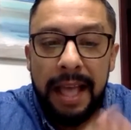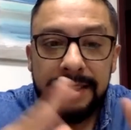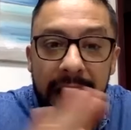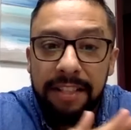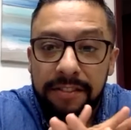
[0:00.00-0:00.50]

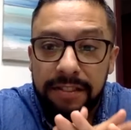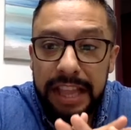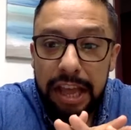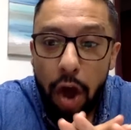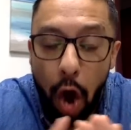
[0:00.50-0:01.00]
That's
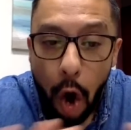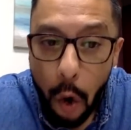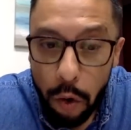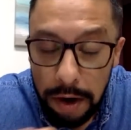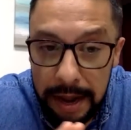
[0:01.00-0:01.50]
the
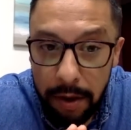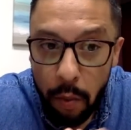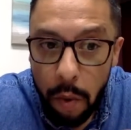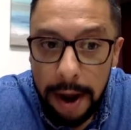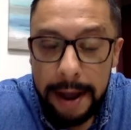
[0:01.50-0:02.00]

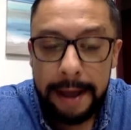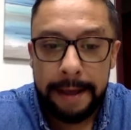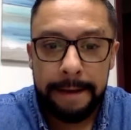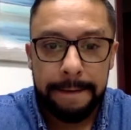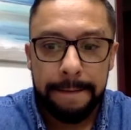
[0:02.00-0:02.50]
only
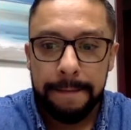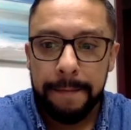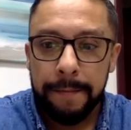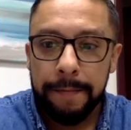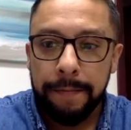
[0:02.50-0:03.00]
way
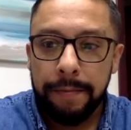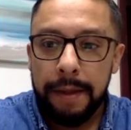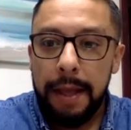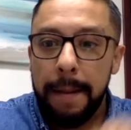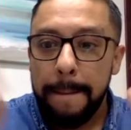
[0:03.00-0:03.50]

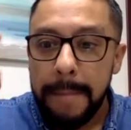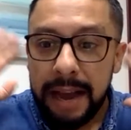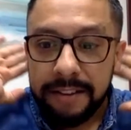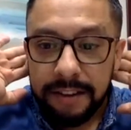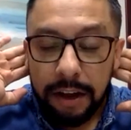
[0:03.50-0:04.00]

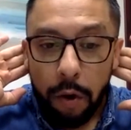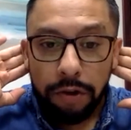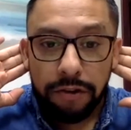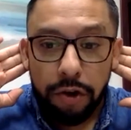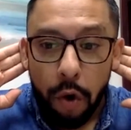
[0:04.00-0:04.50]
Mexico
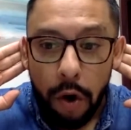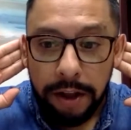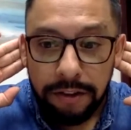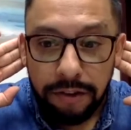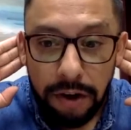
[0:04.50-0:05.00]
is
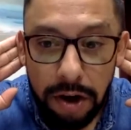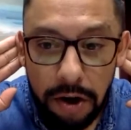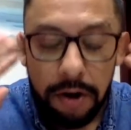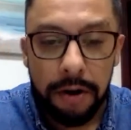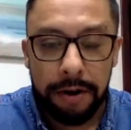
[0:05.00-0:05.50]
going to
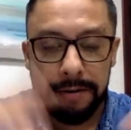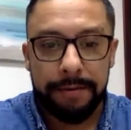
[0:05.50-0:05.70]
learn